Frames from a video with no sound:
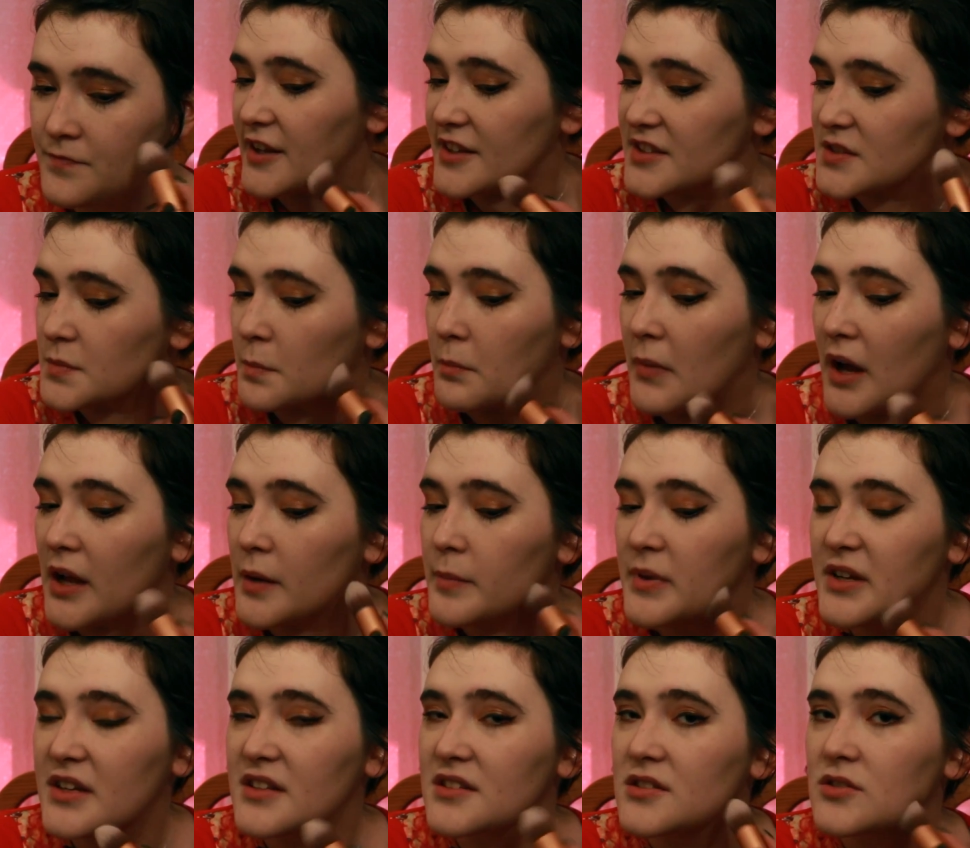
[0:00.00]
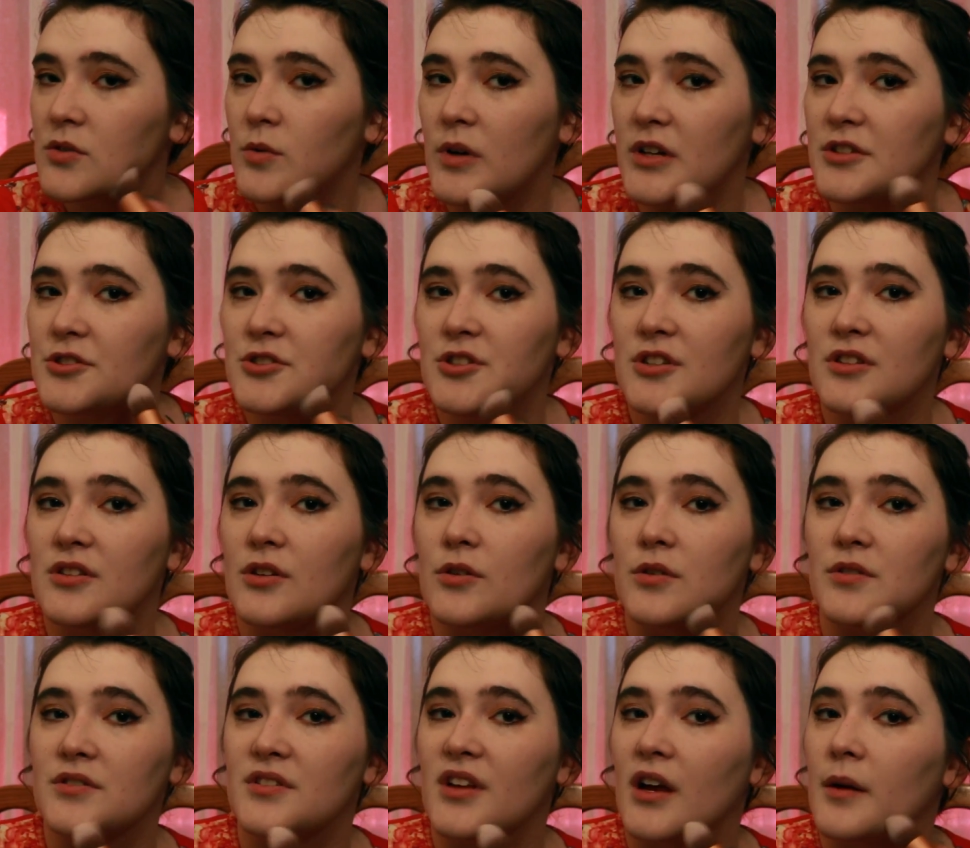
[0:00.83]
I guess my biggest question the
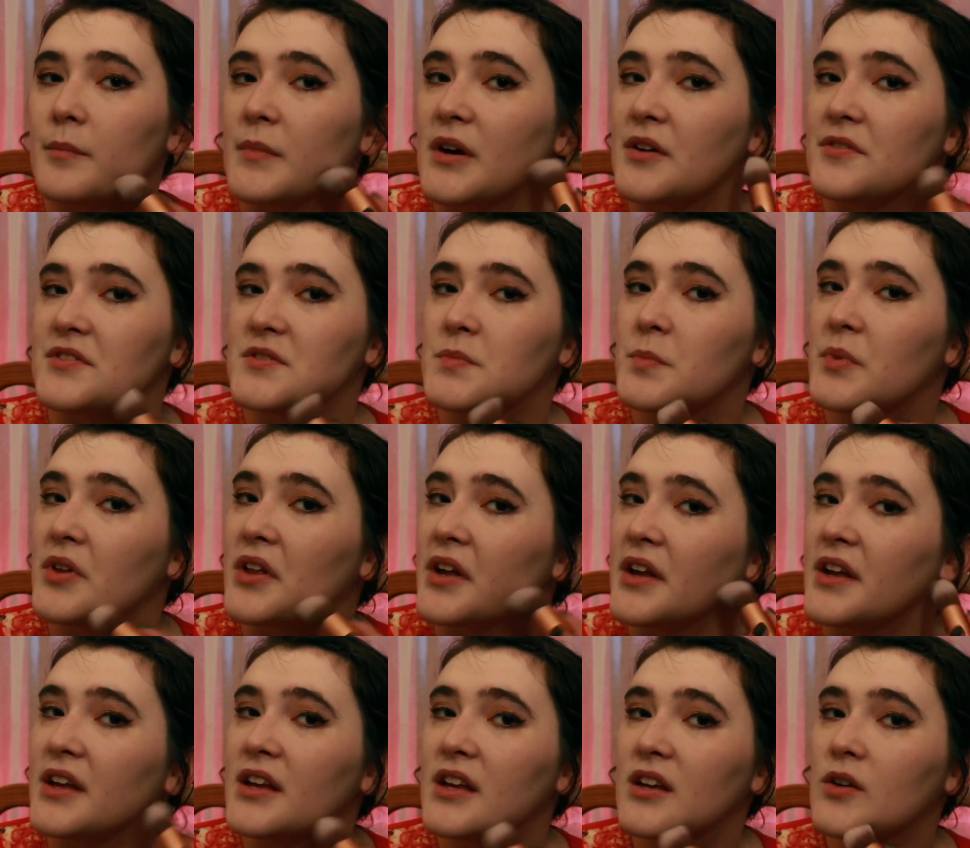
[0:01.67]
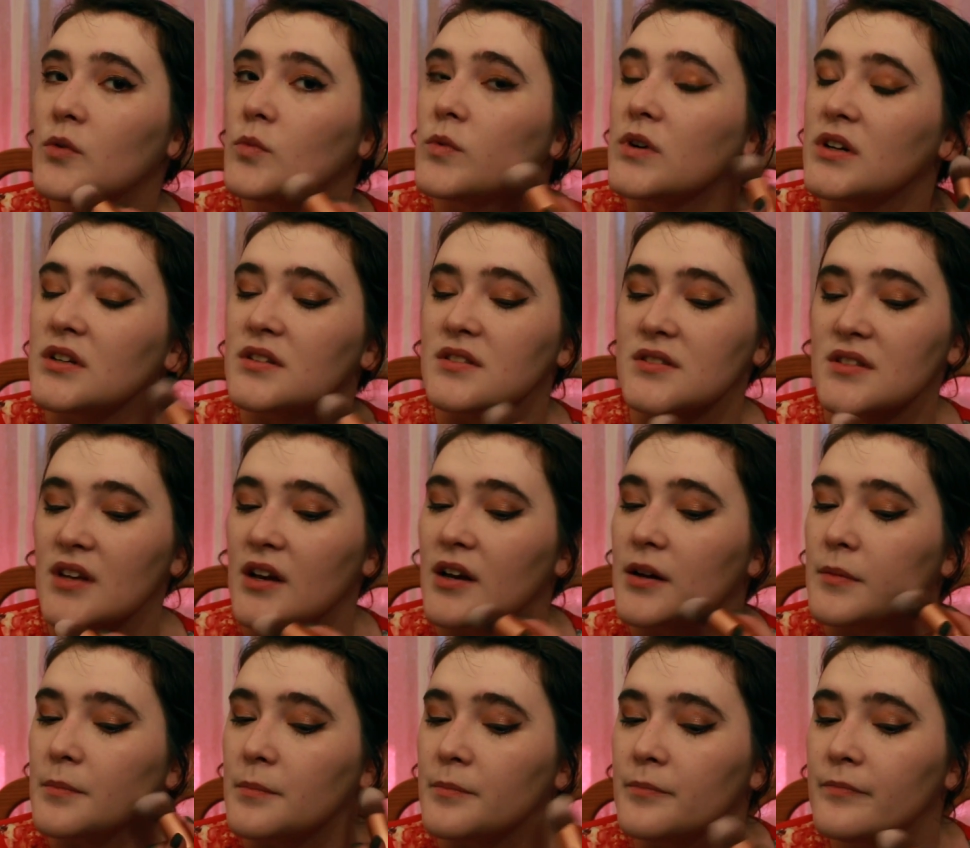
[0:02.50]
whole time I was playing was,
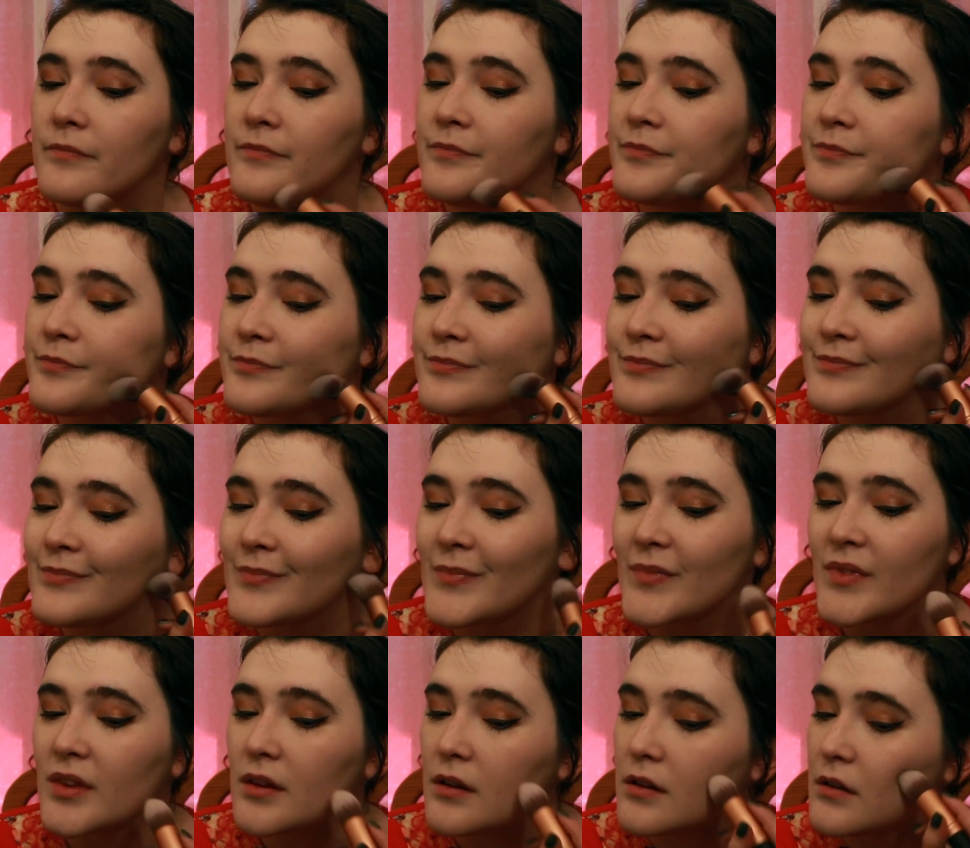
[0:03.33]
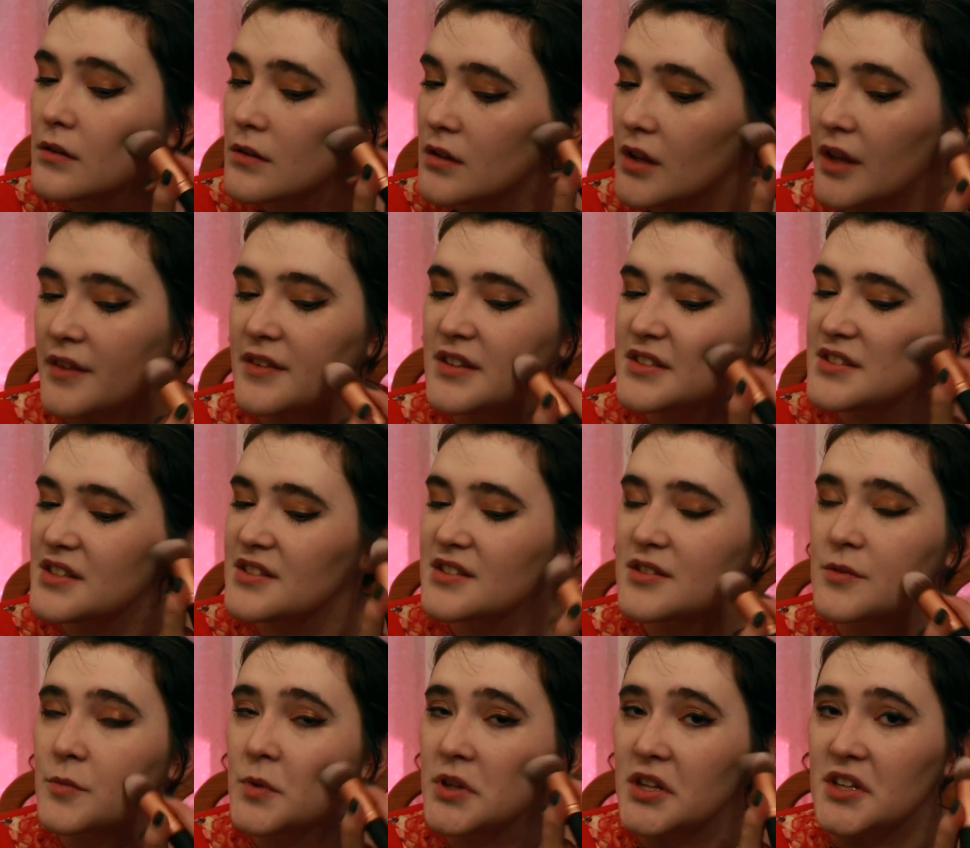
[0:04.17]
and this
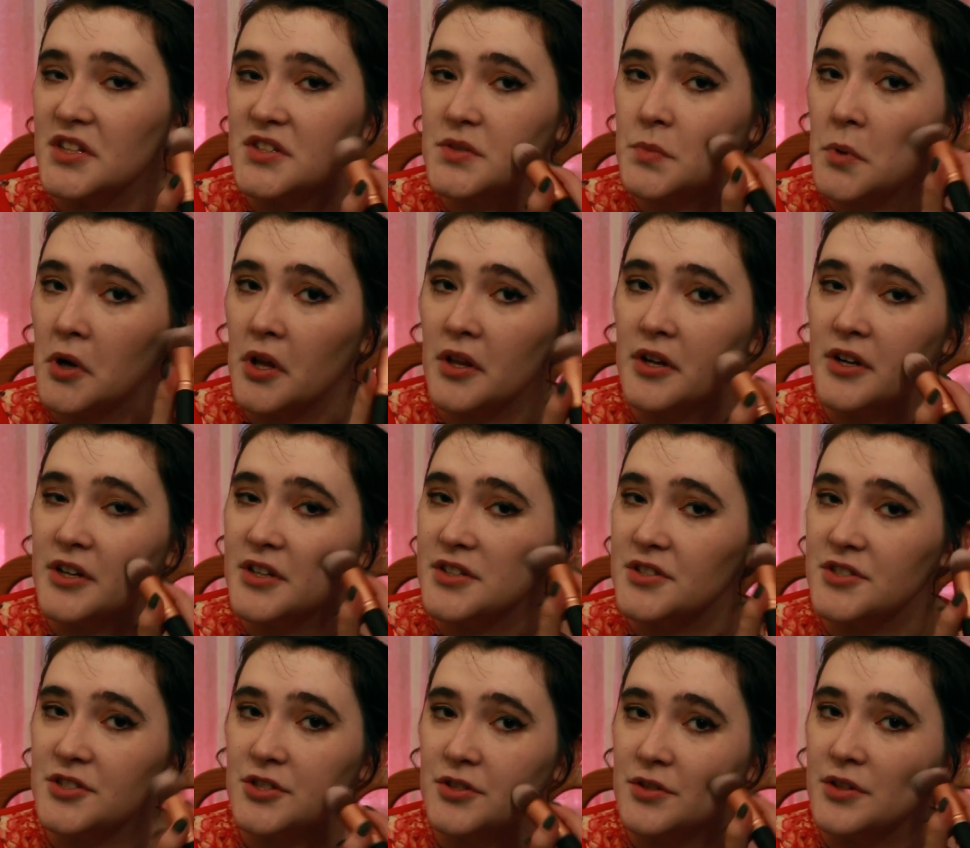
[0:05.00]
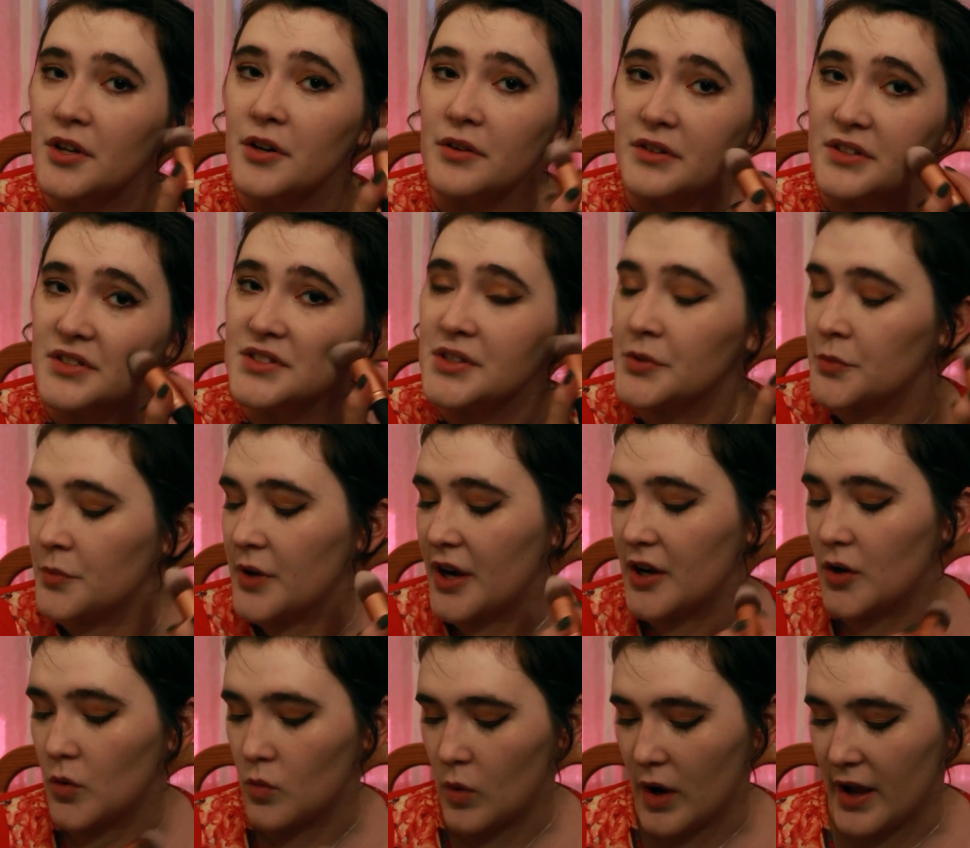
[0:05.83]
isn't really a spoiler because you'll notice it
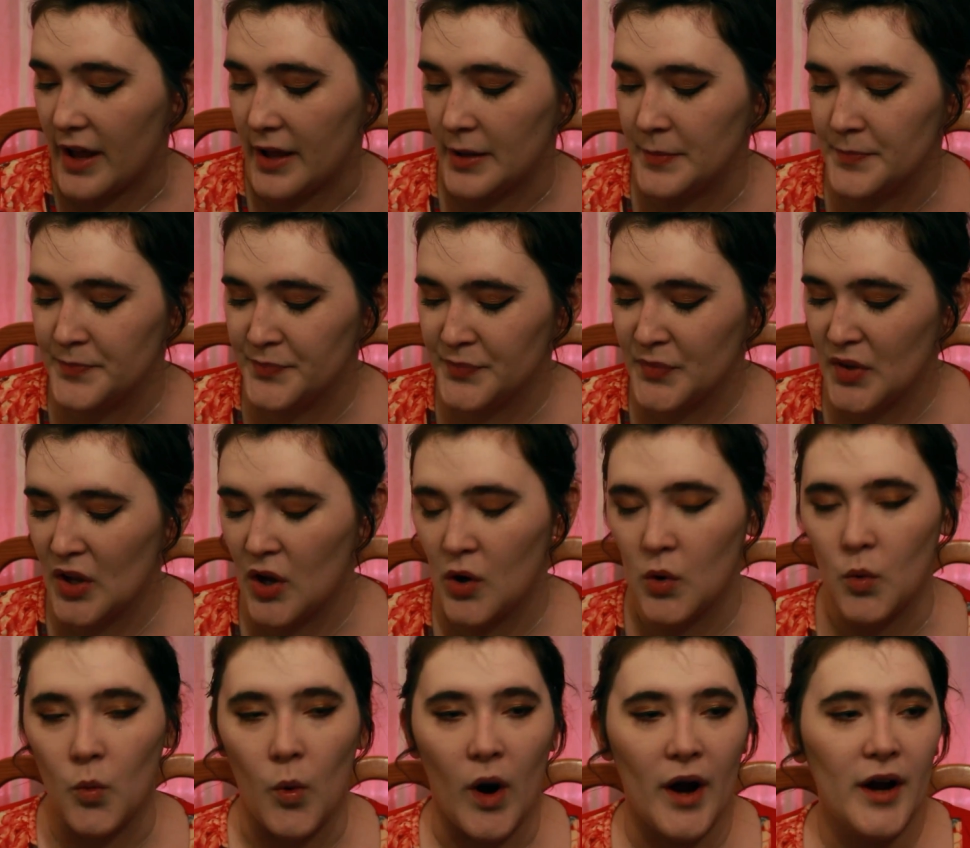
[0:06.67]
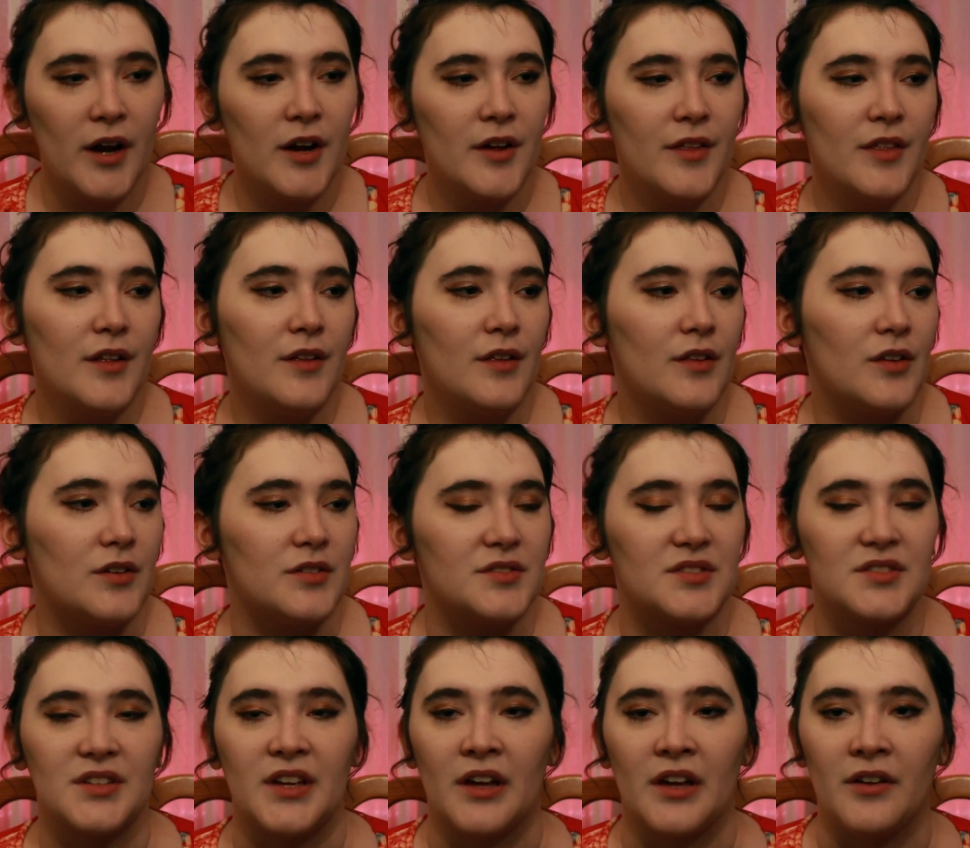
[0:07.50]
right away, why are there little
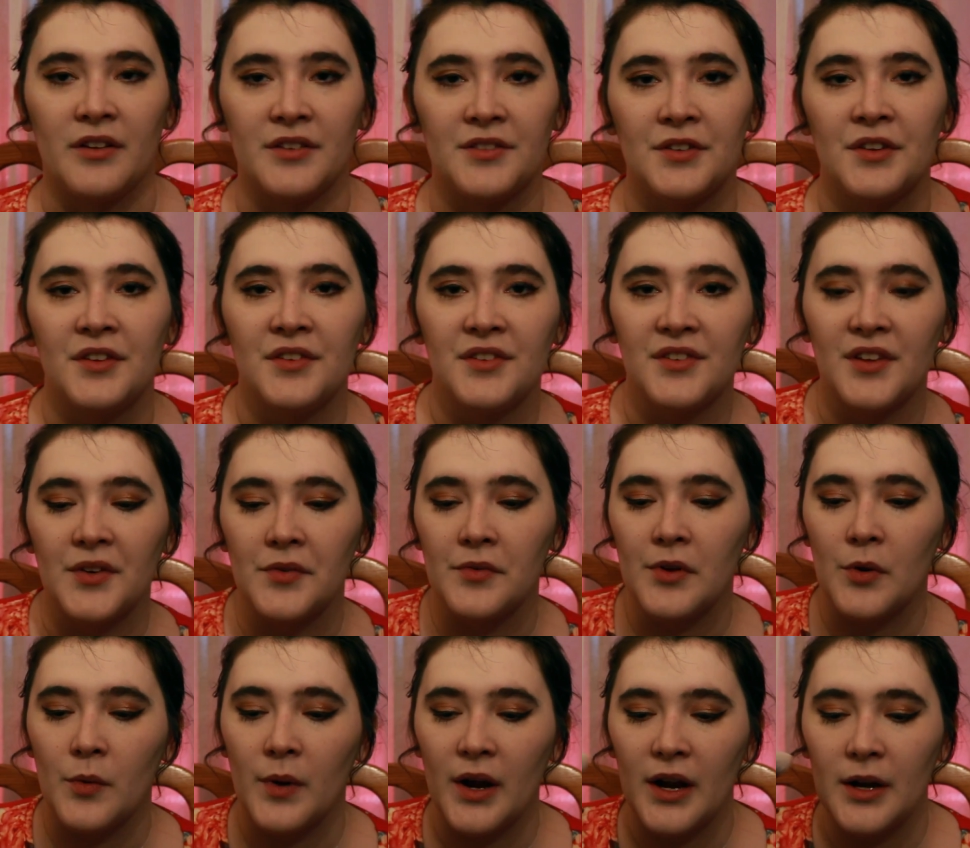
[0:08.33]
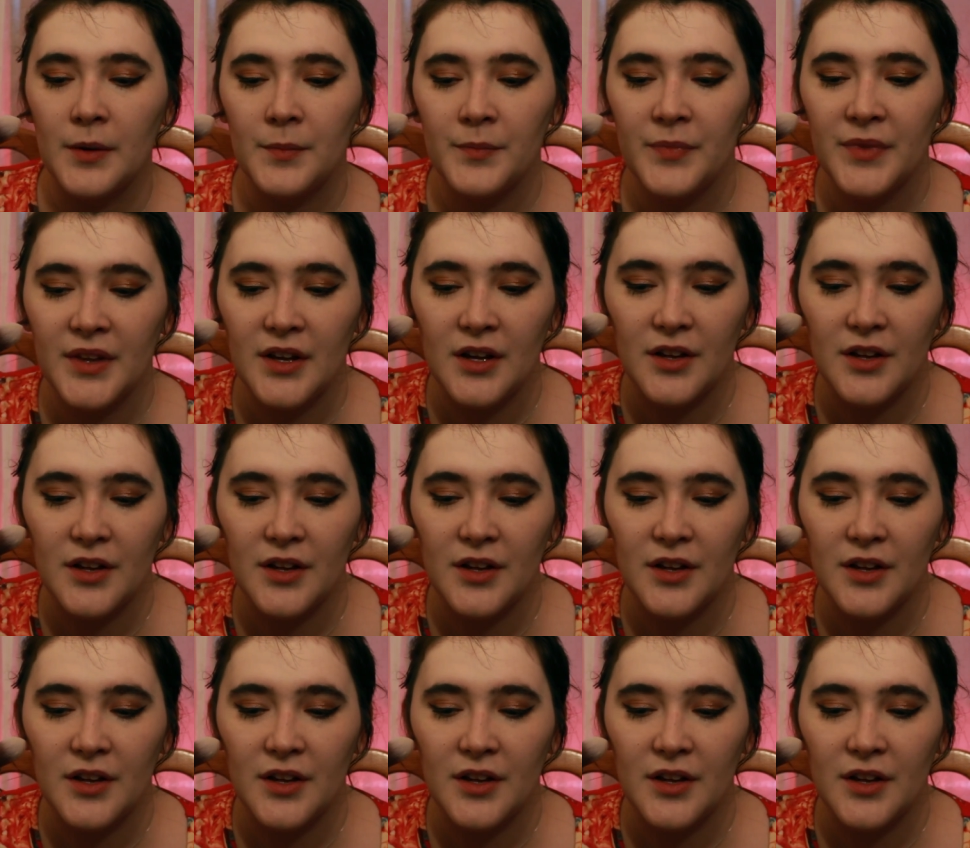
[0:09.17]
skeletons everywhere?